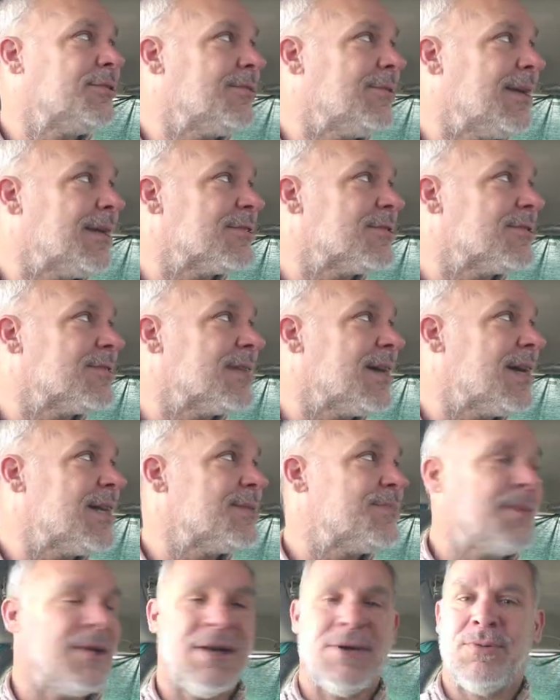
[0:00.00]
doing
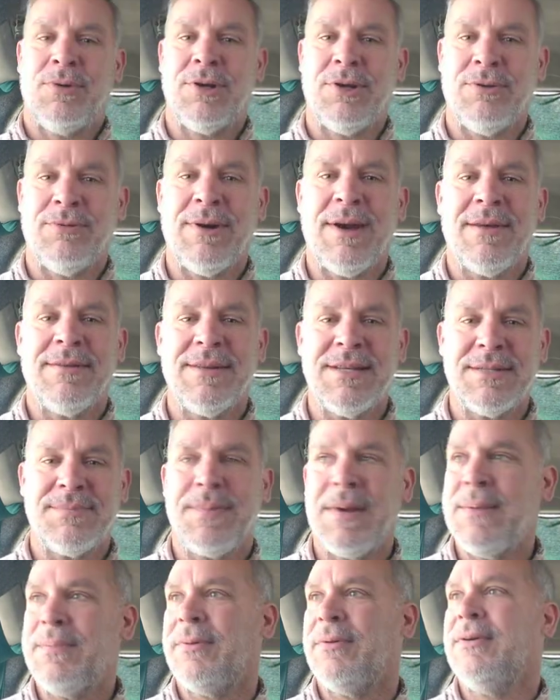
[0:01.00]
exercise, but when you're around these
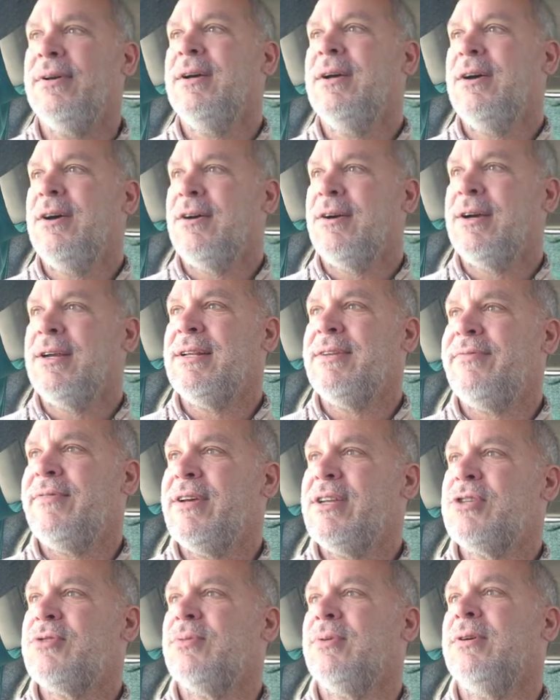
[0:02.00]
people or
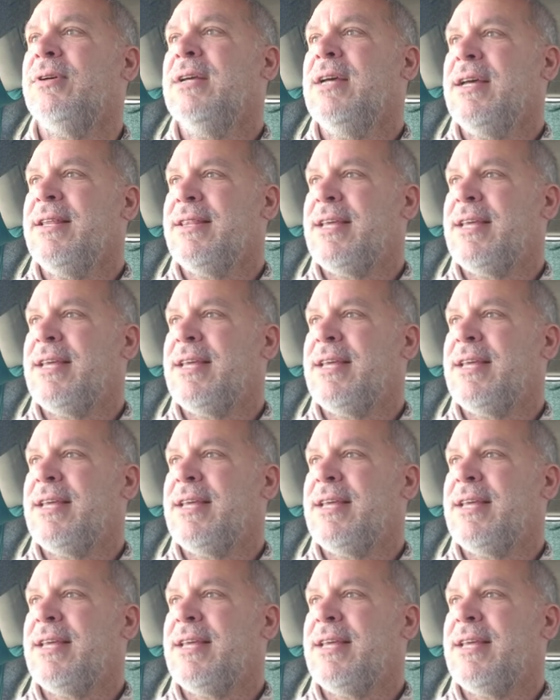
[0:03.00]
individual,